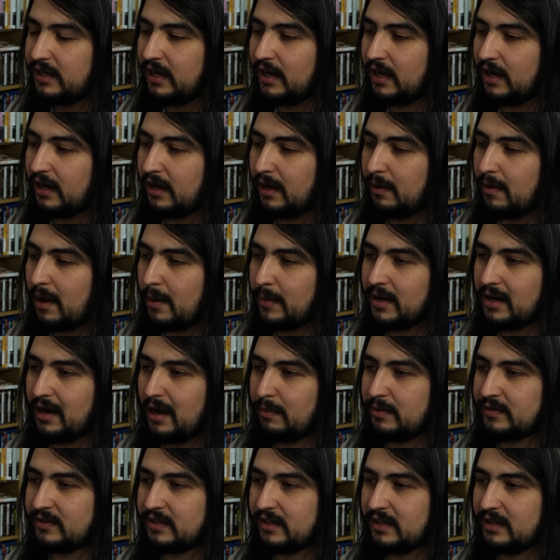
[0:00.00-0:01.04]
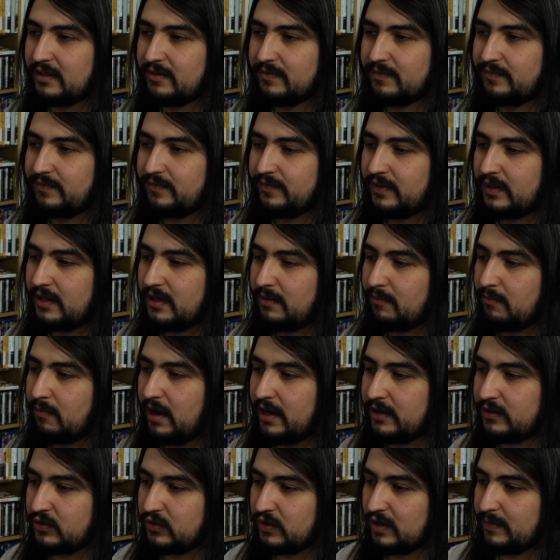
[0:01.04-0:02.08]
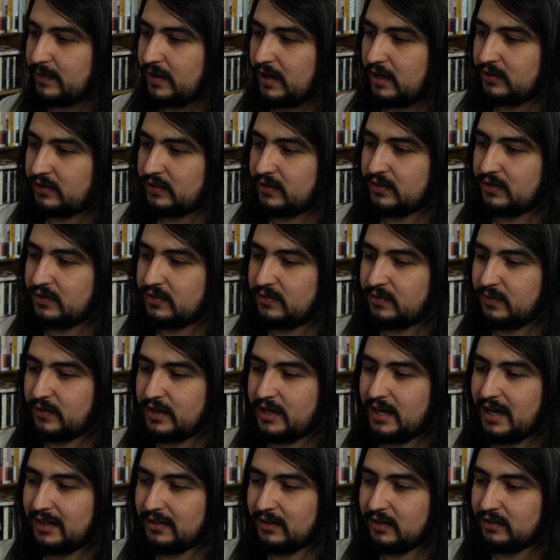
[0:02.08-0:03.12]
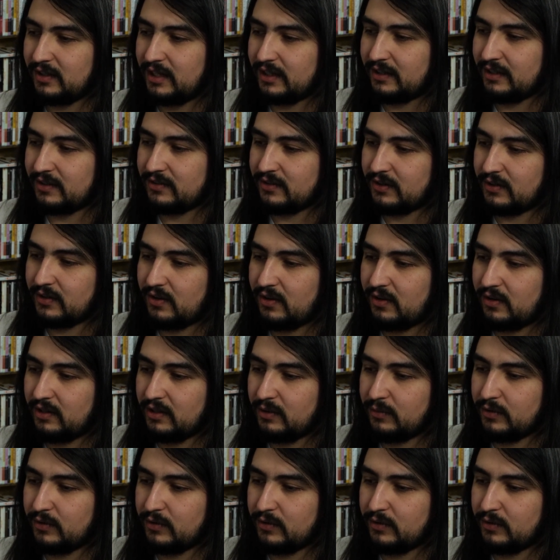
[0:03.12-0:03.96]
I mean, obviously, my dream Oscars would not look like this at all.